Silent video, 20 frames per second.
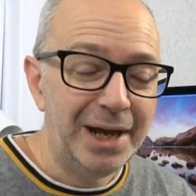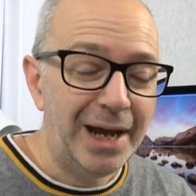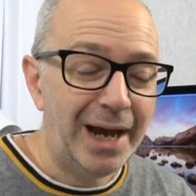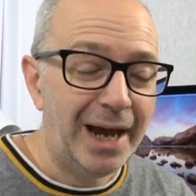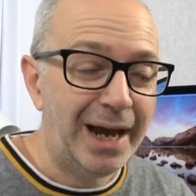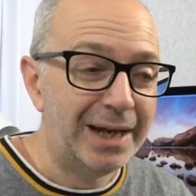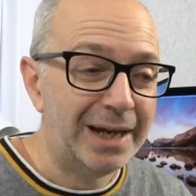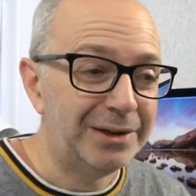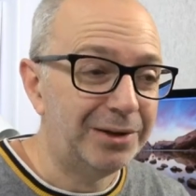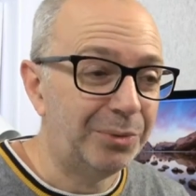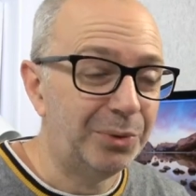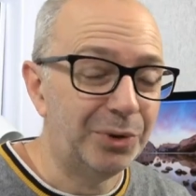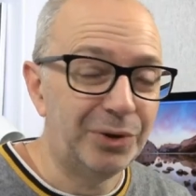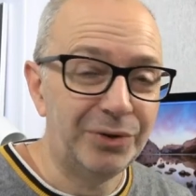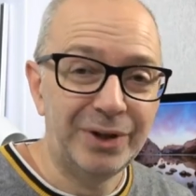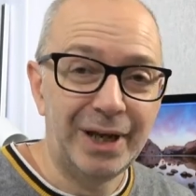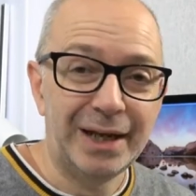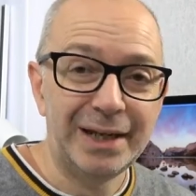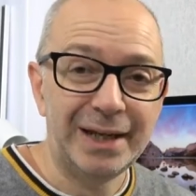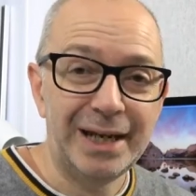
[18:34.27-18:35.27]
And I want to
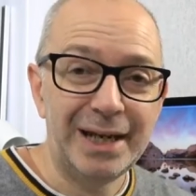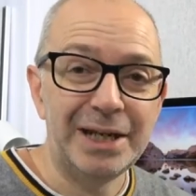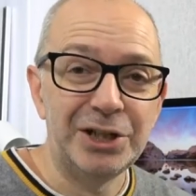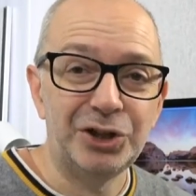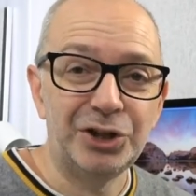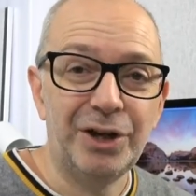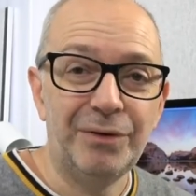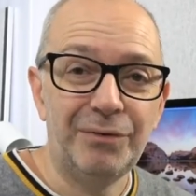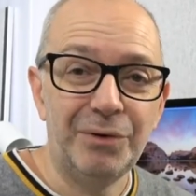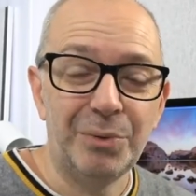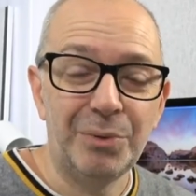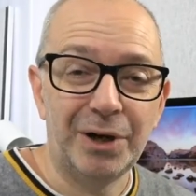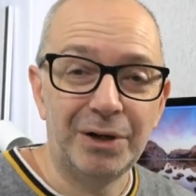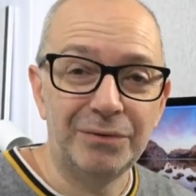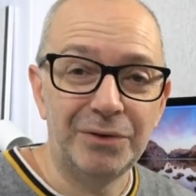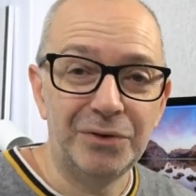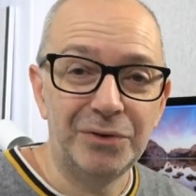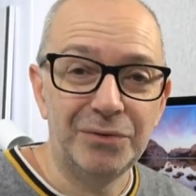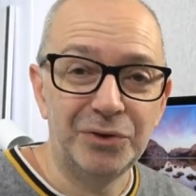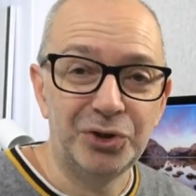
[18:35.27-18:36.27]
thank each and every one
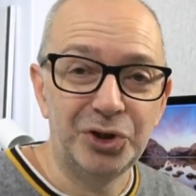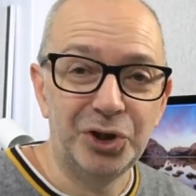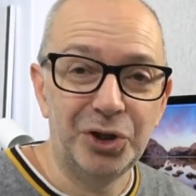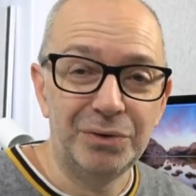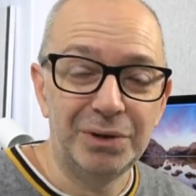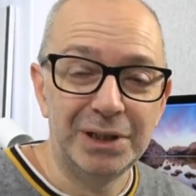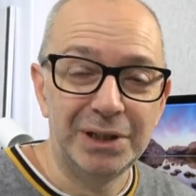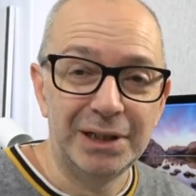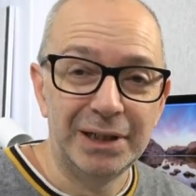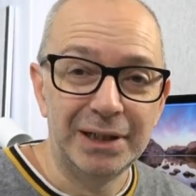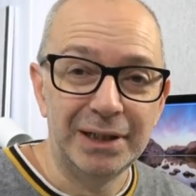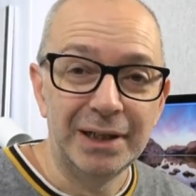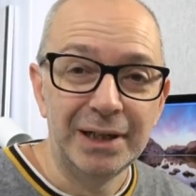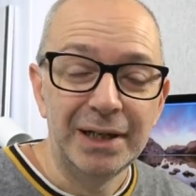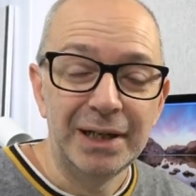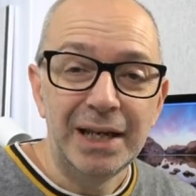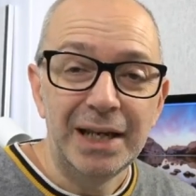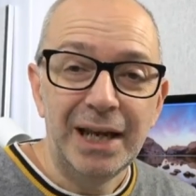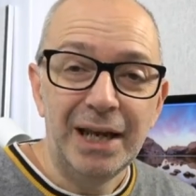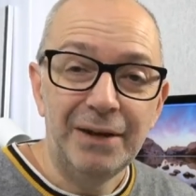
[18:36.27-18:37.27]
of you for tuning in.
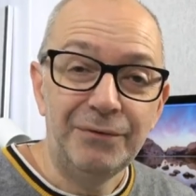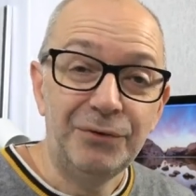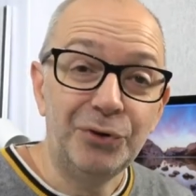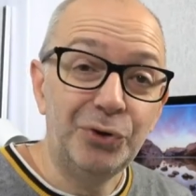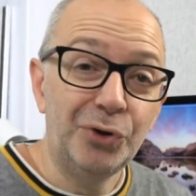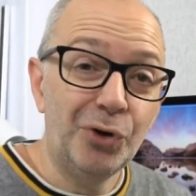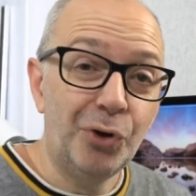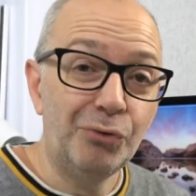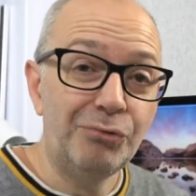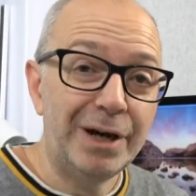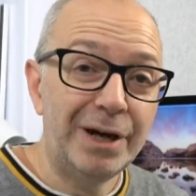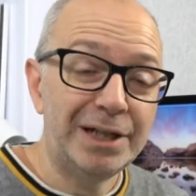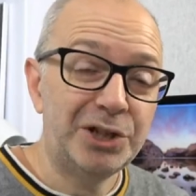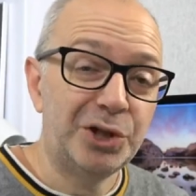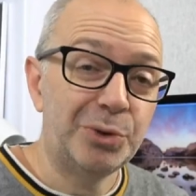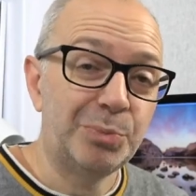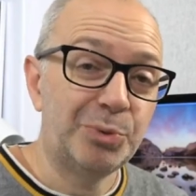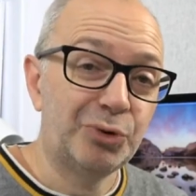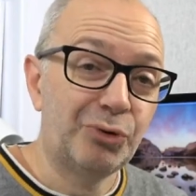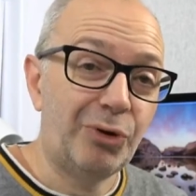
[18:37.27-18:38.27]
If you're not already
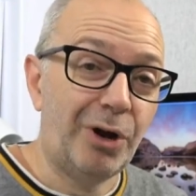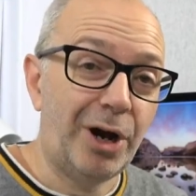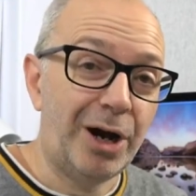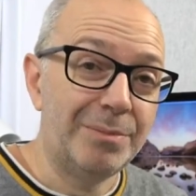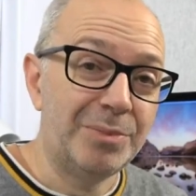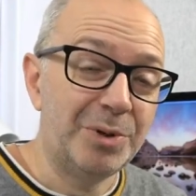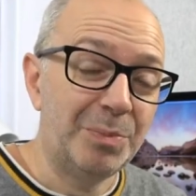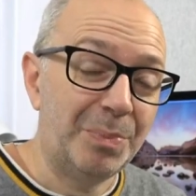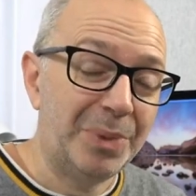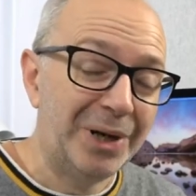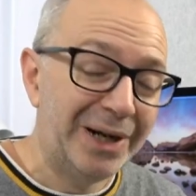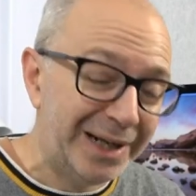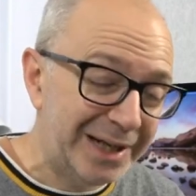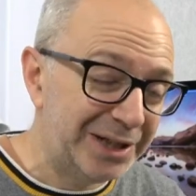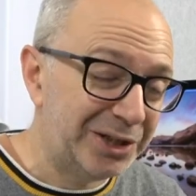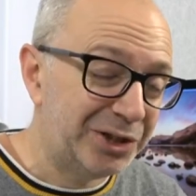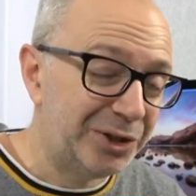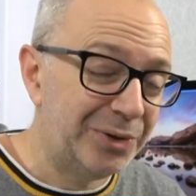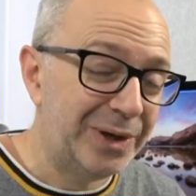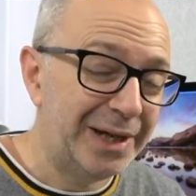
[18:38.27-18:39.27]
subscribed,
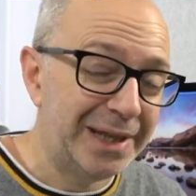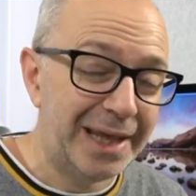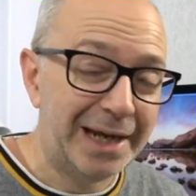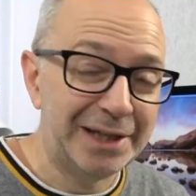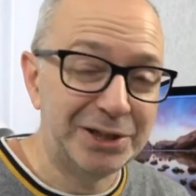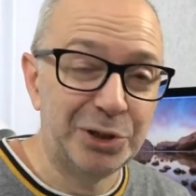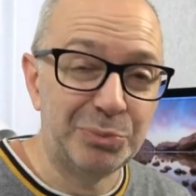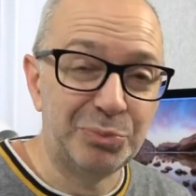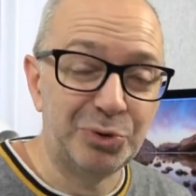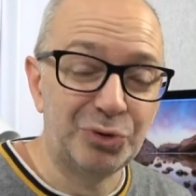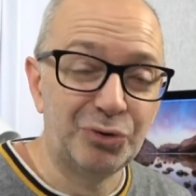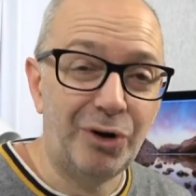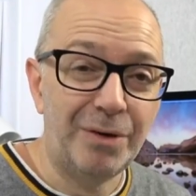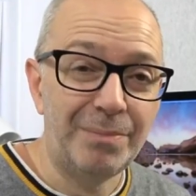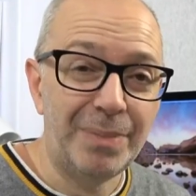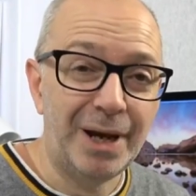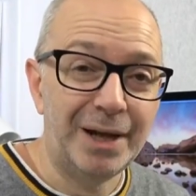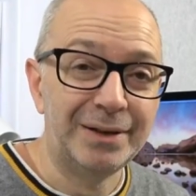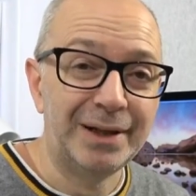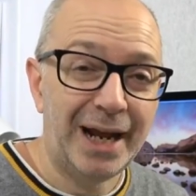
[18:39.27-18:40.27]
please do hit that
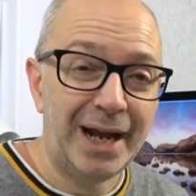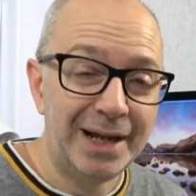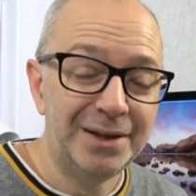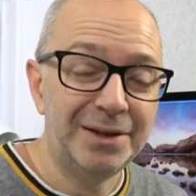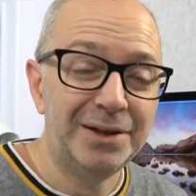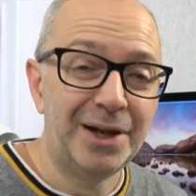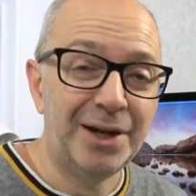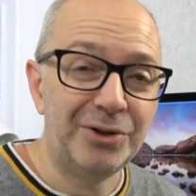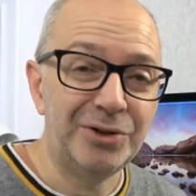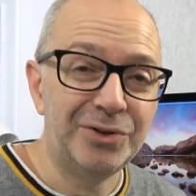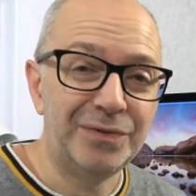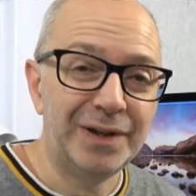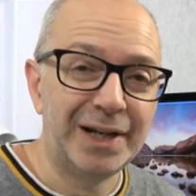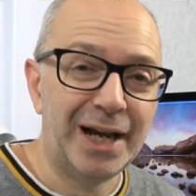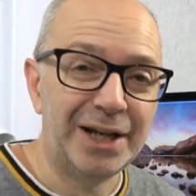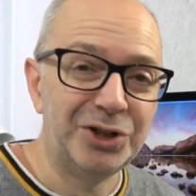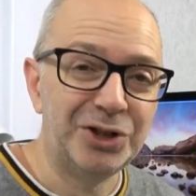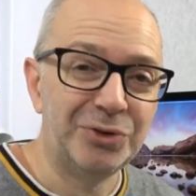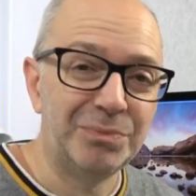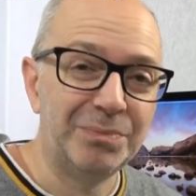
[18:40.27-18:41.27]
subscribe button and the
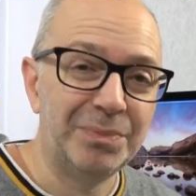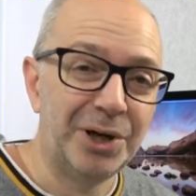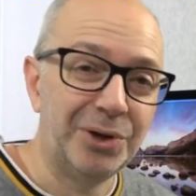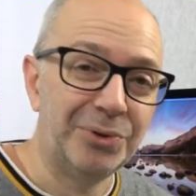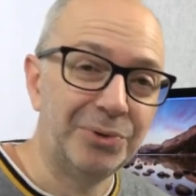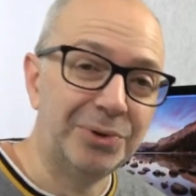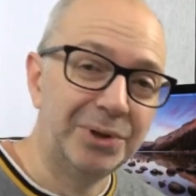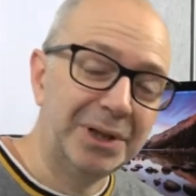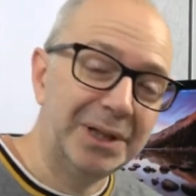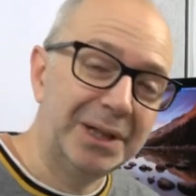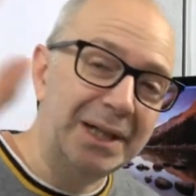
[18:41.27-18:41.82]
notification bell.